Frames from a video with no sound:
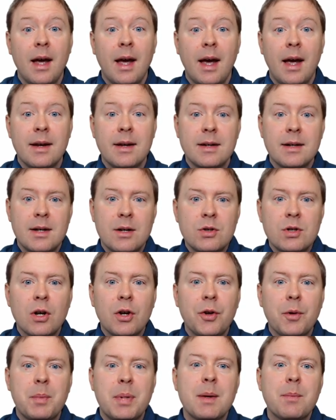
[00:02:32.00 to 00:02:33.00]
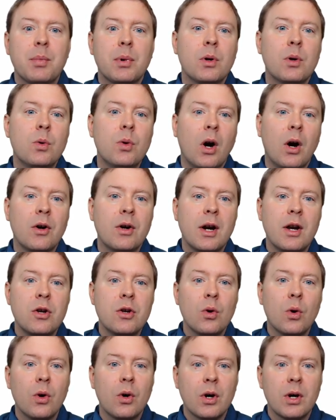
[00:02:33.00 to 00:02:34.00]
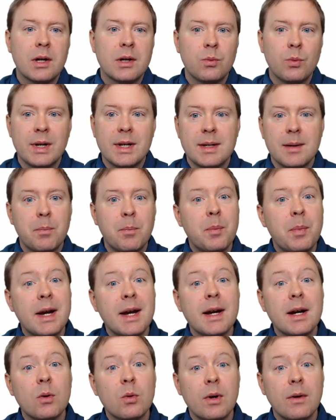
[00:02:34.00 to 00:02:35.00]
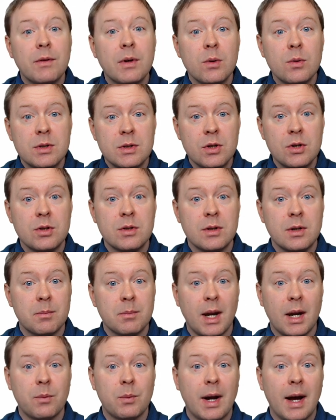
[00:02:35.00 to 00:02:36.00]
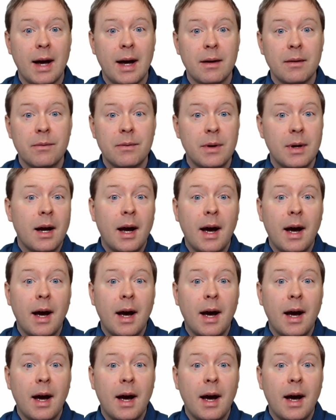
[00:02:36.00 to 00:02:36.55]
And there's also people who are annoyed with the peer review system that we have.